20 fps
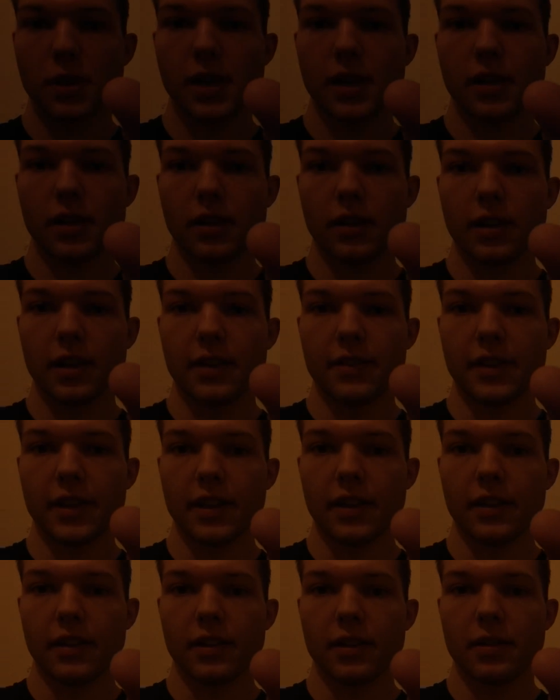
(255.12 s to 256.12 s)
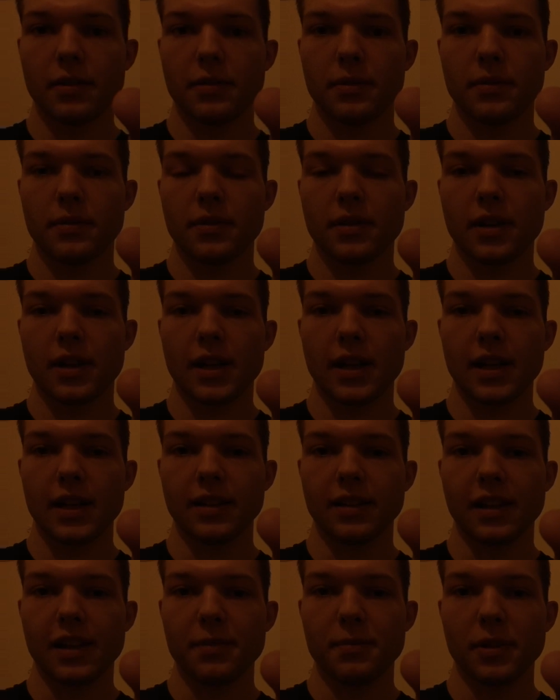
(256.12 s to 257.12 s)
well, and then
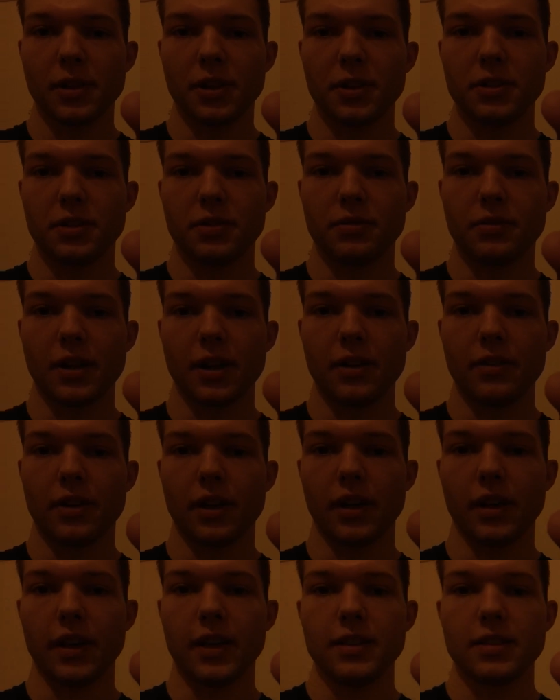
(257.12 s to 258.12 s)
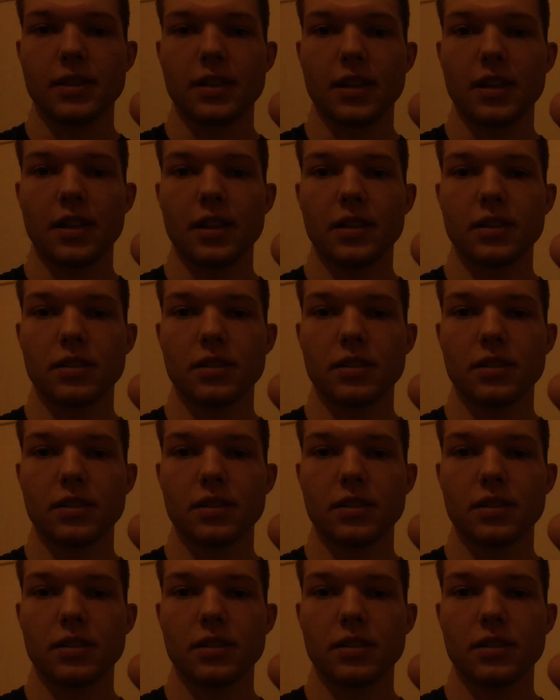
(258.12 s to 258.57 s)
I'd left my lunch very, very late today,